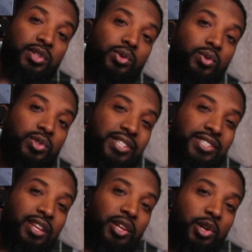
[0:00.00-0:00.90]
to do just
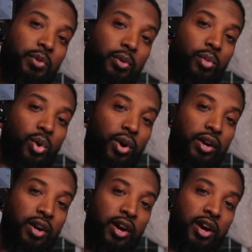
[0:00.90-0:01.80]
a little bit
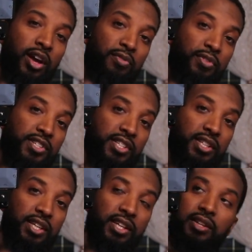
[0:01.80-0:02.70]
more
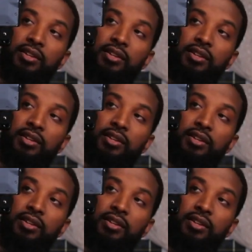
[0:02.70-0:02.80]
efficiently.